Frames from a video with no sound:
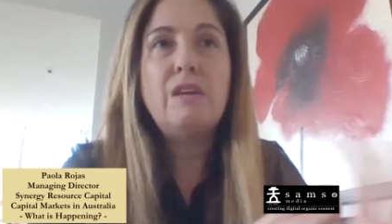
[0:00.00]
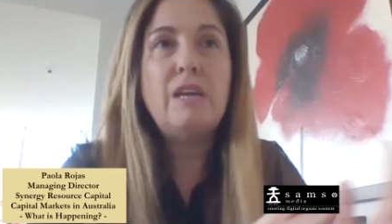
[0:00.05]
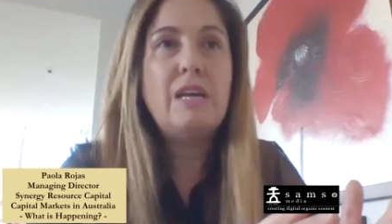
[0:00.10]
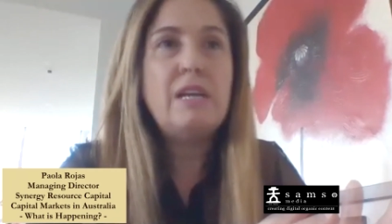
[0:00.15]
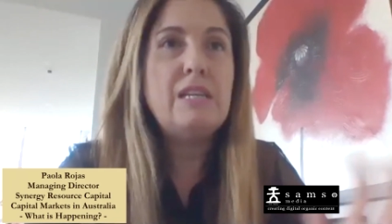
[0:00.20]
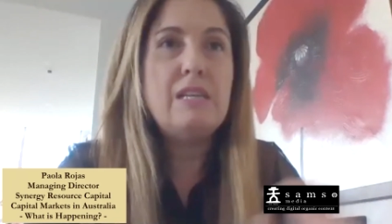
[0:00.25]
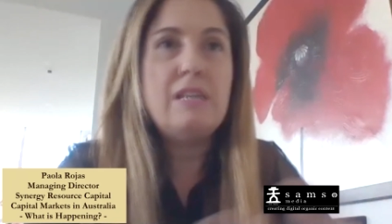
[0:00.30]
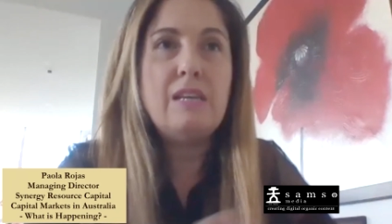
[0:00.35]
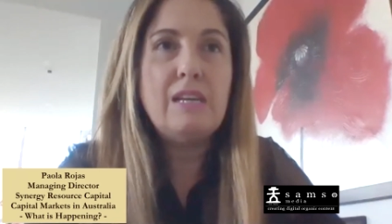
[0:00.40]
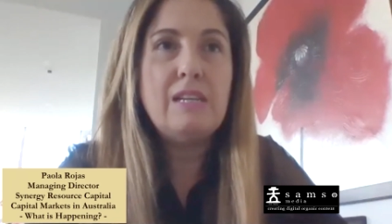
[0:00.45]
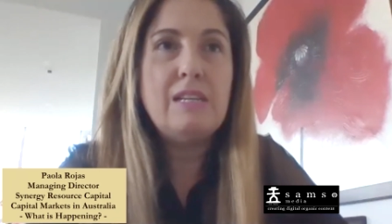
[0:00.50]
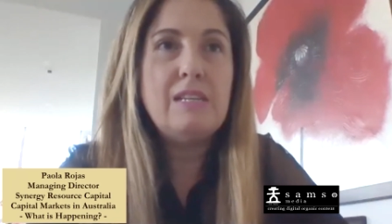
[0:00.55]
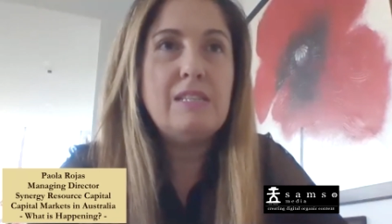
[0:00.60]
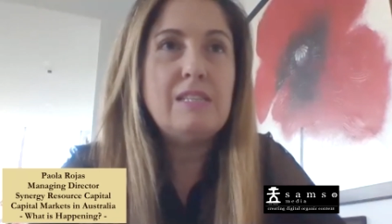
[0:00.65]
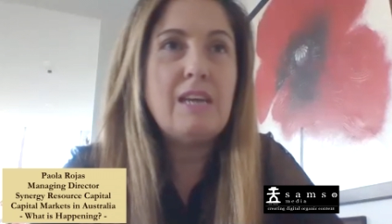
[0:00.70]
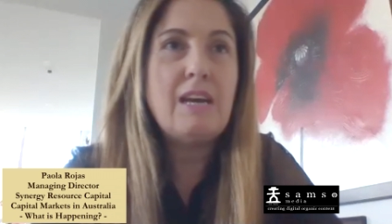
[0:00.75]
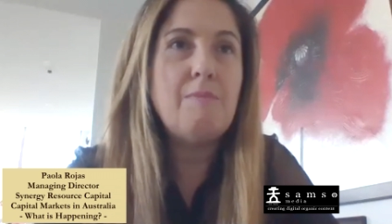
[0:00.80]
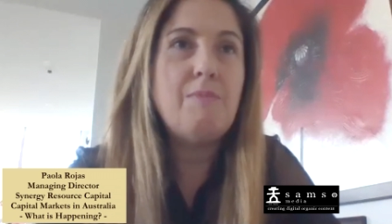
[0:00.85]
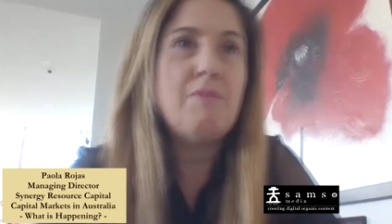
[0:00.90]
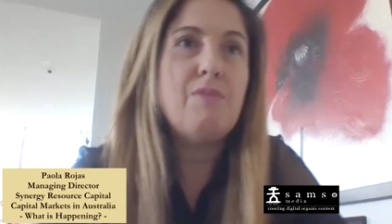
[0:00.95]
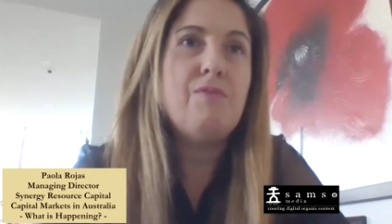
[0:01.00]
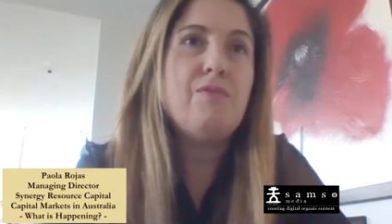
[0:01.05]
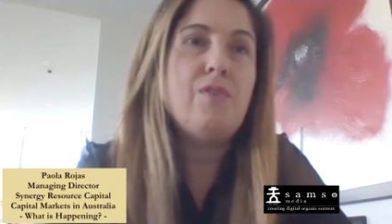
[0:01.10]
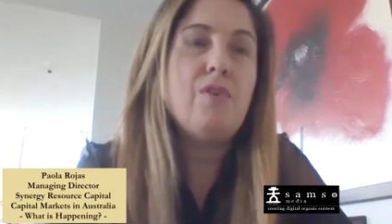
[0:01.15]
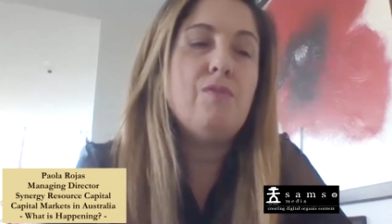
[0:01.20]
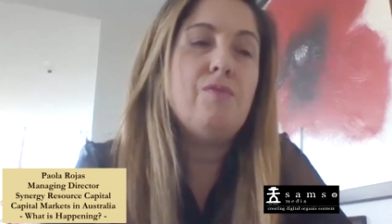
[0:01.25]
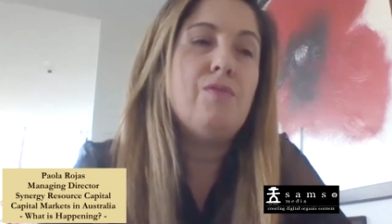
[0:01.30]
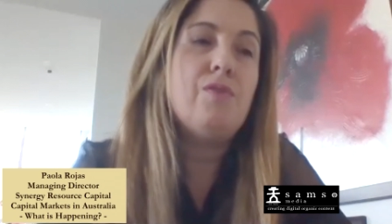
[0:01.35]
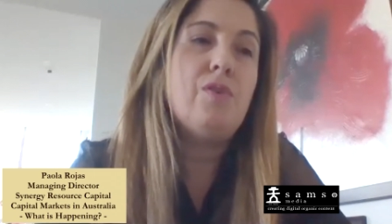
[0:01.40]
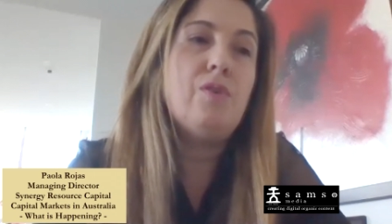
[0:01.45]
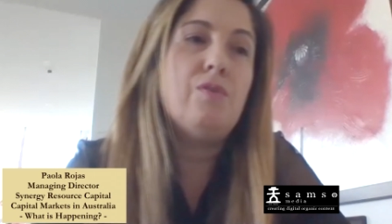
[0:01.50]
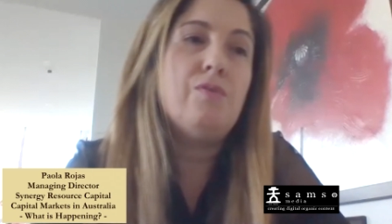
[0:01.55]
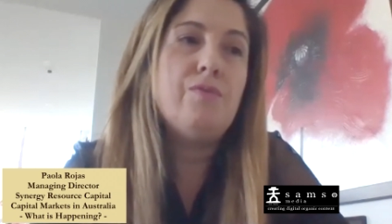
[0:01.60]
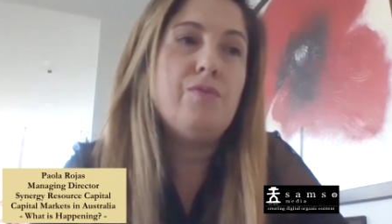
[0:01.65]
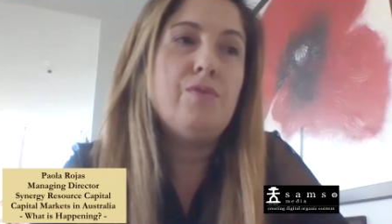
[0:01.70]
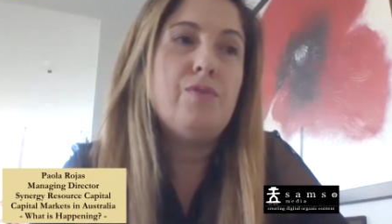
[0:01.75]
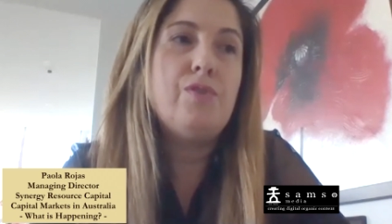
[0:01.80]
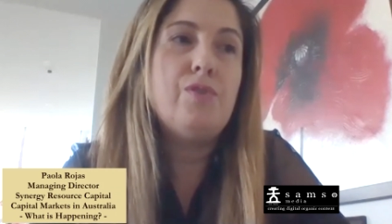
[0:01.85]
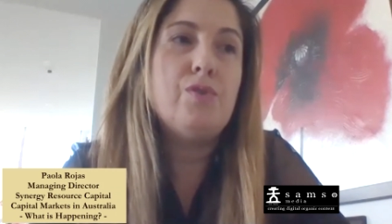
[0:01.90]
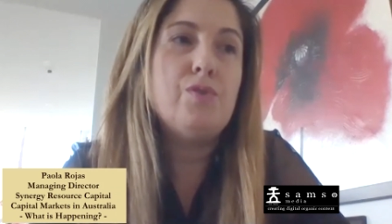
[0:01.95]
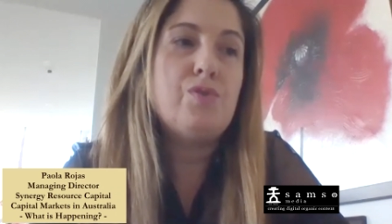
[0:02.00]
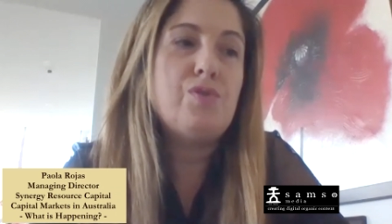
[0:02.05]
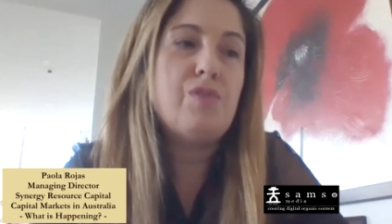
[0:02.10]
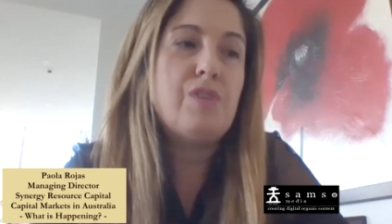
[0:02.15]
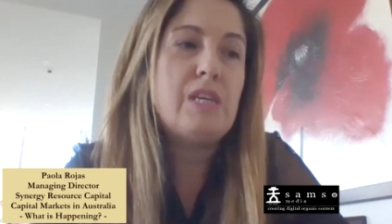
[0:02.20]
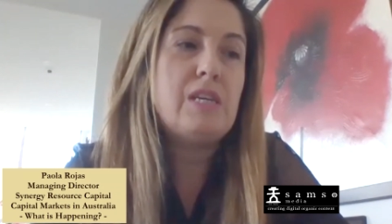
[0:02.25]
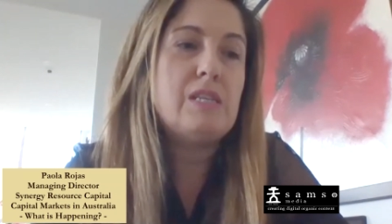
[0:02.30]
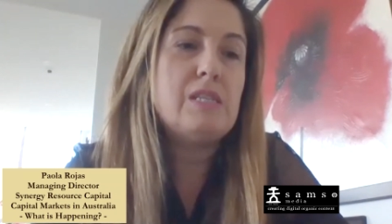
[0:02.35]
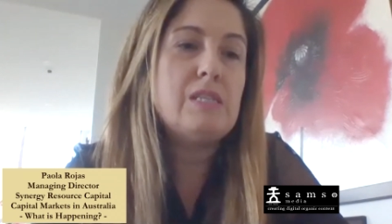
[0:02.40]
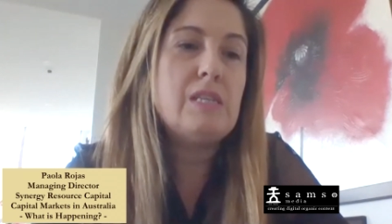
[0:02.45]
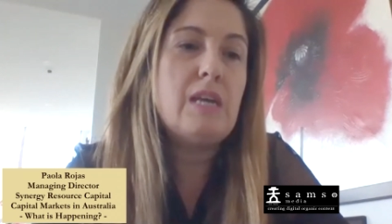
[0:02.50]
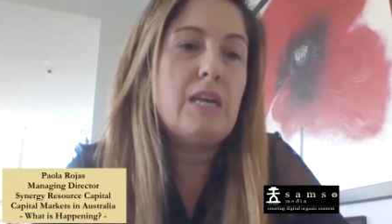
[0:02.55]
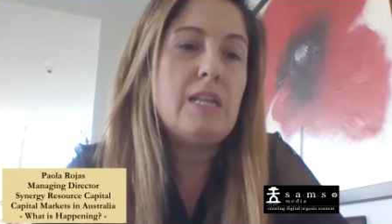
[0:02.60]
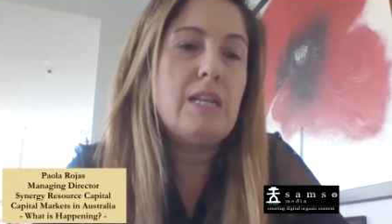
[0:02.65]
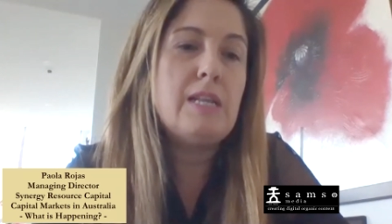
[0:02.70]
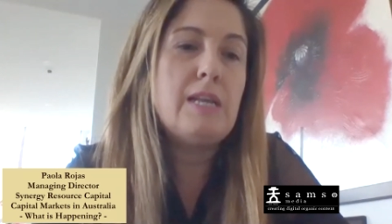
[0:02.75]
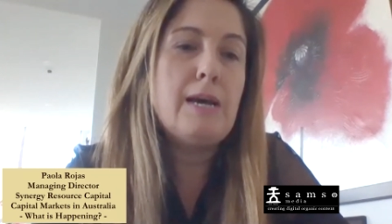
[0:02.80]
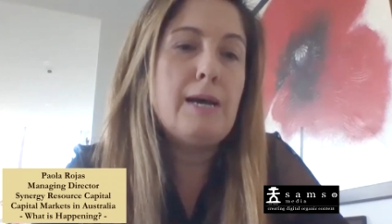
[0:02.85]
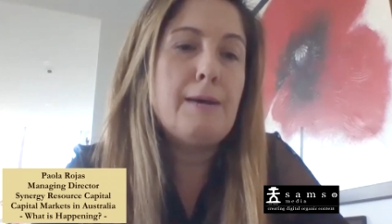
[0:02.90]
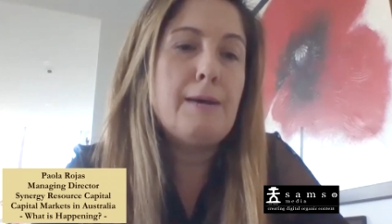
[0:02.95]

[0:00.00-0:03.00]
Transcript: any type of those things. And